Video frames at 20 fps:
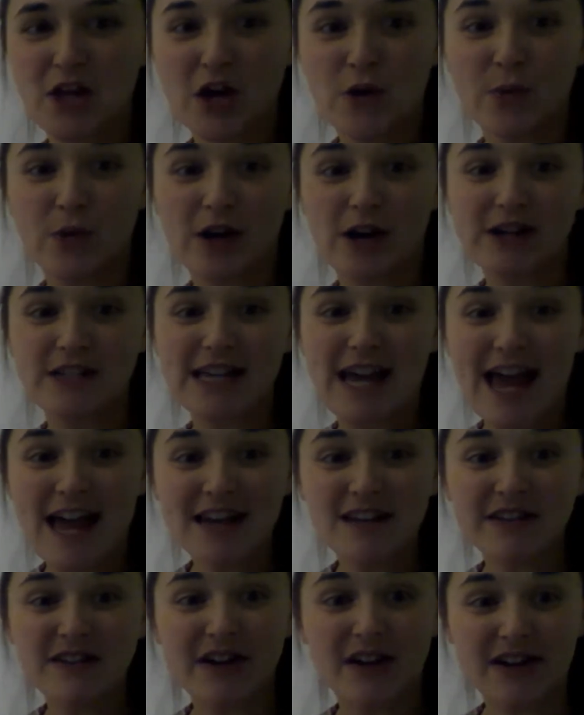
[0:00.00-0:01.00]
We're going to
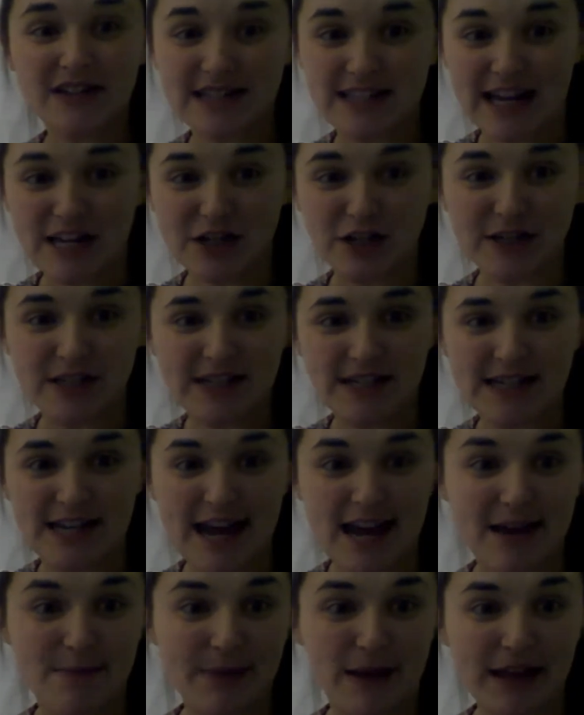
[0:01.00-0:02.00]
end our session
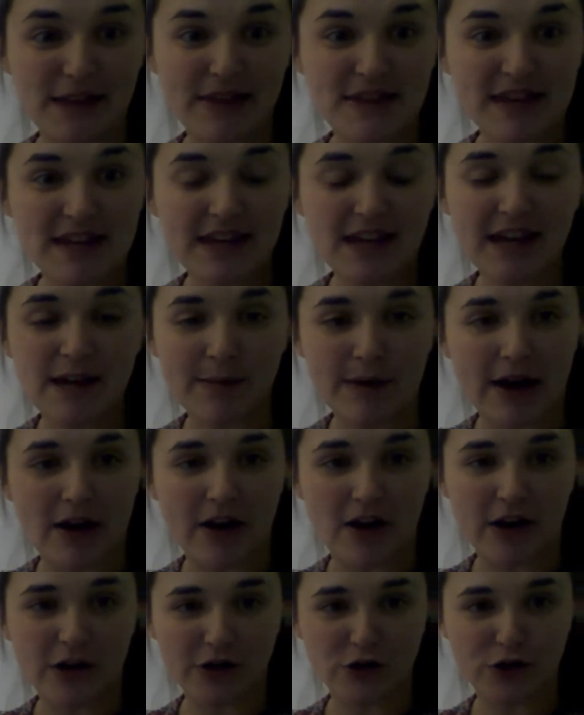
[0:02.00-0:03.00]
today by thinking about
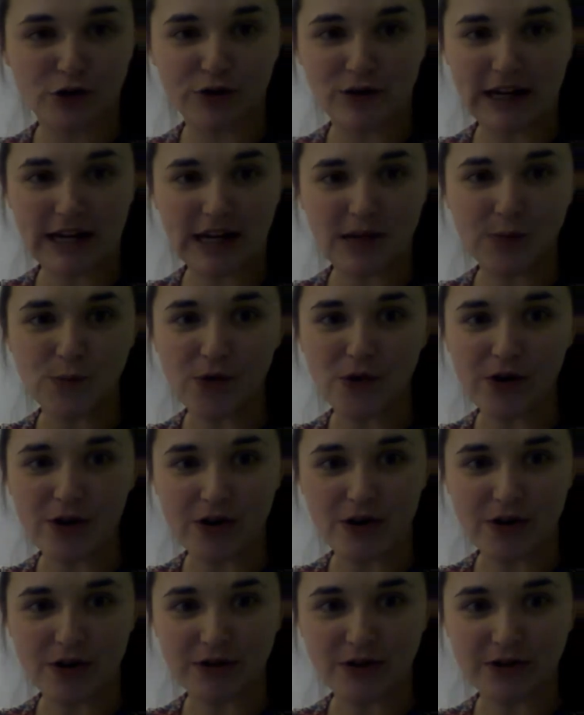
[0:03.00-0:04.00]
our tricky
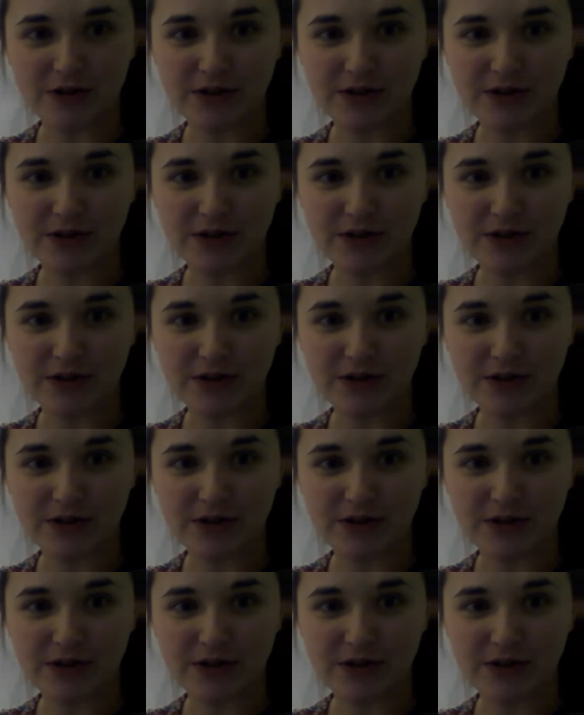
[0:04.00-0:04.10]
words.